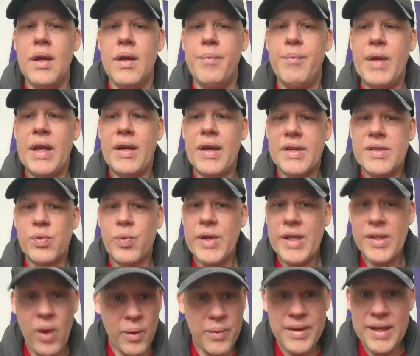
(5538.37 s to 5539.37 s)
because we
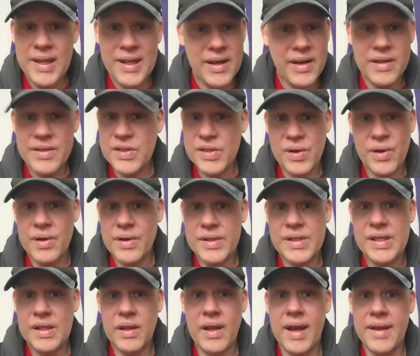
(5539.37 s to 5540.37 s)
don't need
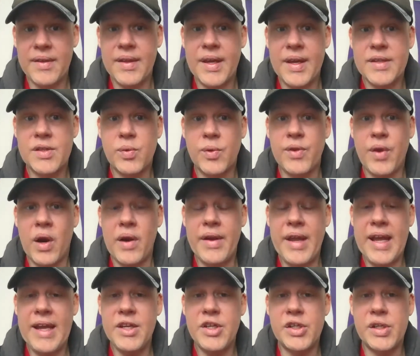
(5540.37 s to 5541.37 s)
uncertainty like this with our
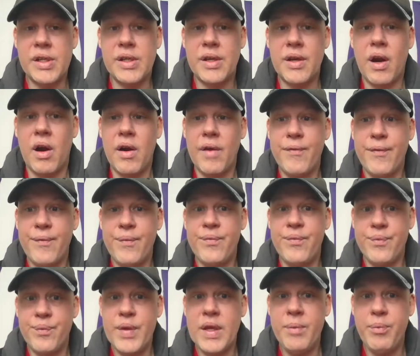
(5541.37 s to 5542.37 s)
nation. Our
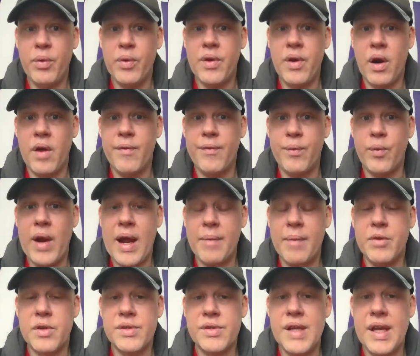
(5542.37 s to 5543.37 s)
people in our
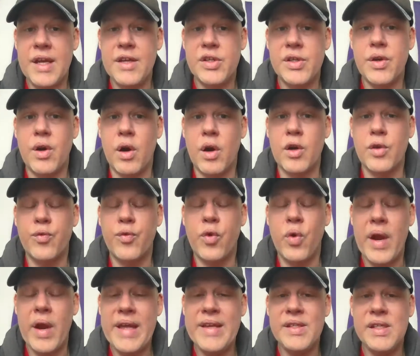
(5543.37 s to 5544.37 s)
Raptors nation are
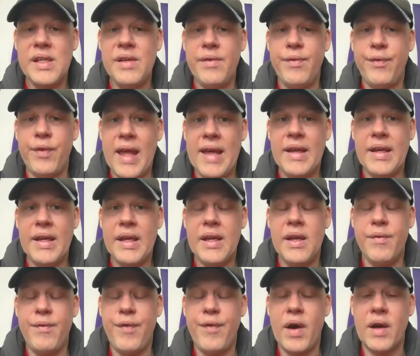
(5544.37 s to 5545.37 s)
crazy, flaky,
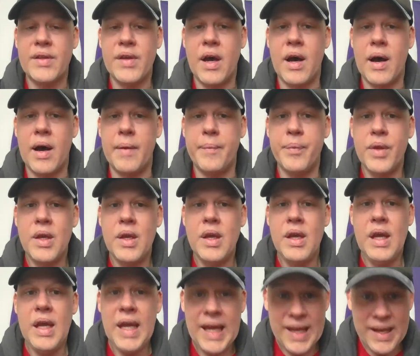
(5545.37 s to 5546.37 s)
and fucked up.
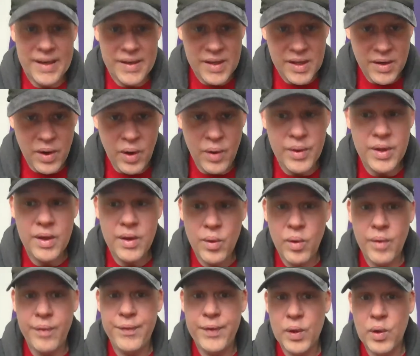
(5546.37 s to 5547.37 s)
And, you
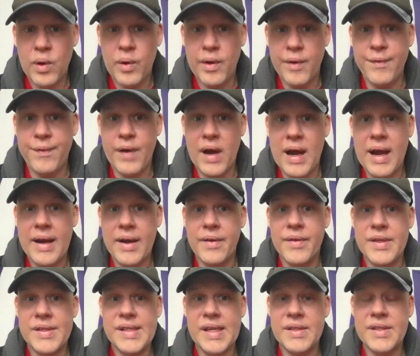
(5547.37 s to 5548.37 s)
will fuel a fire
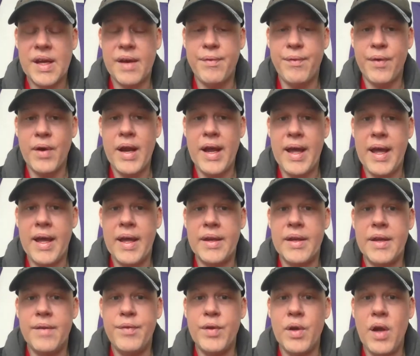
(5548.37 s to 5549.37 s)
that's anti-Fred
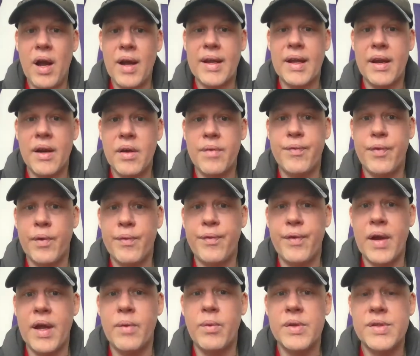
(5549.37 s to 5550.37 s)
if you're not careful,
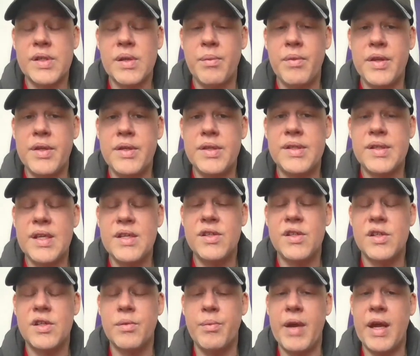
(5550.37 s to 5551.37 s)
Fred, with some of the
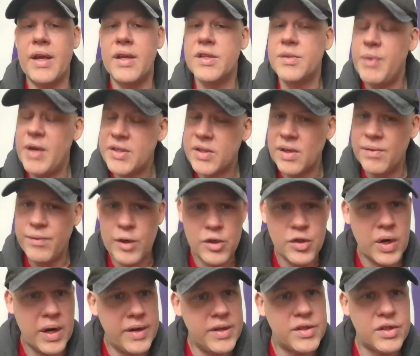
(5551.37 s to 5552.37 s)
decisions you're making, especially if you're
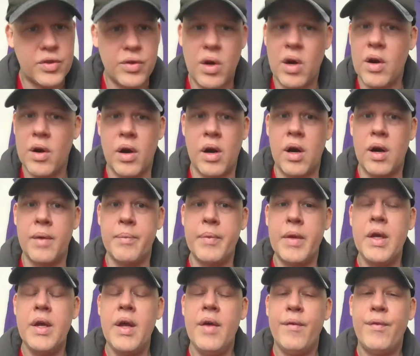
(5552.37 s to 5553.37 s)
trying to strong arm
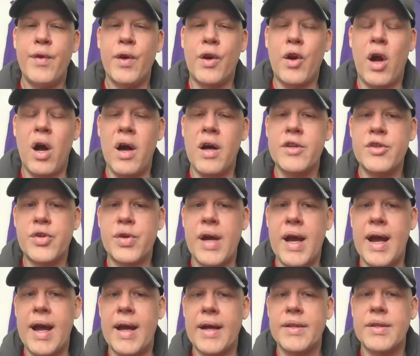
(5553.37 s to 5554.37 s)
for a
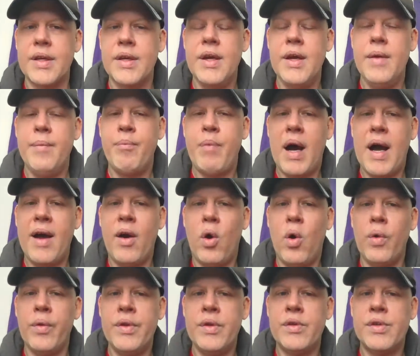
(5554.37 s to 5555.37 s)
contract by
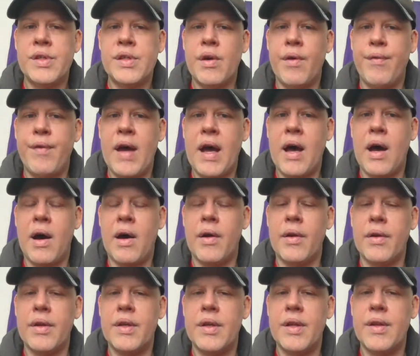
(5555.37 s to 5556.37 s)
holding yourself out.
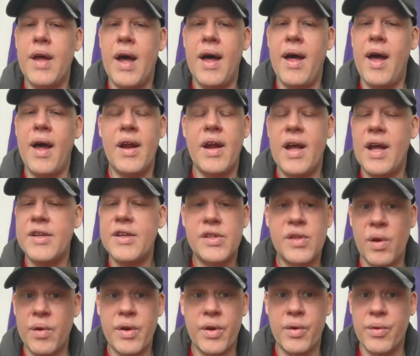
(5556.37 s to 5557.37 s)
And I just
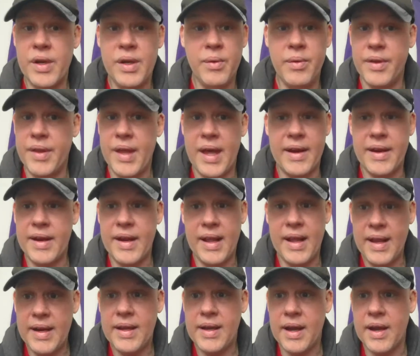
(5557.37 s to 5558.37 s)
don't agree with that in
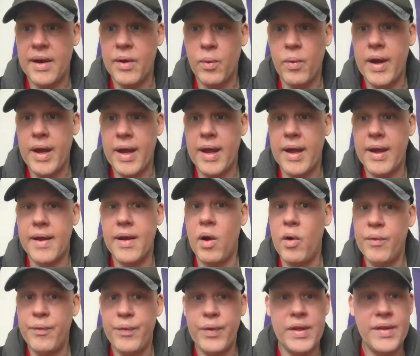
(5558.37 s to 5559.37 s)
any kind of way.
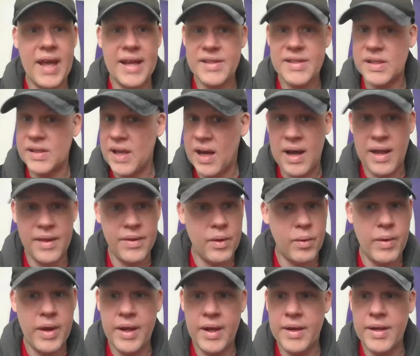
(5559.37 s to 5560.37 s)
Hopefully that's not the
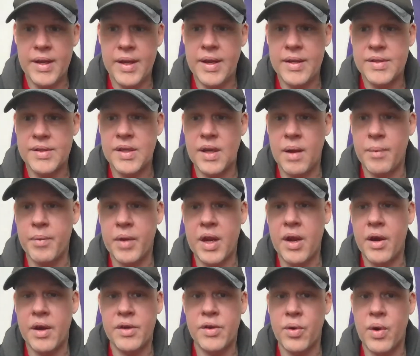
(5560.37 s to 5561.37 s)
way it is, and I'm
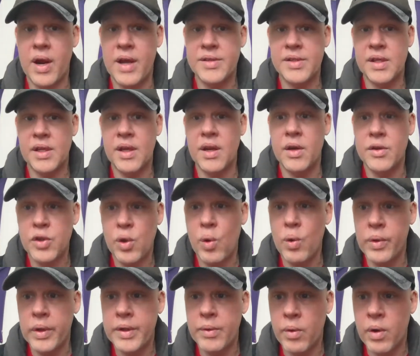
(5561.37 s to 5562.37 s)
characterizing it
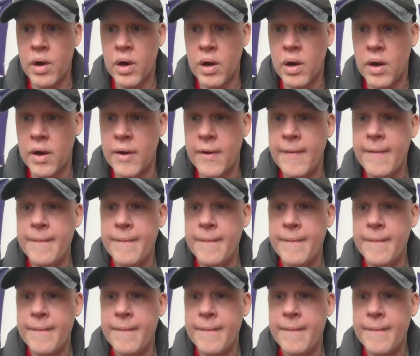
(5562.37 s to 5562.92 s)
totally wrong.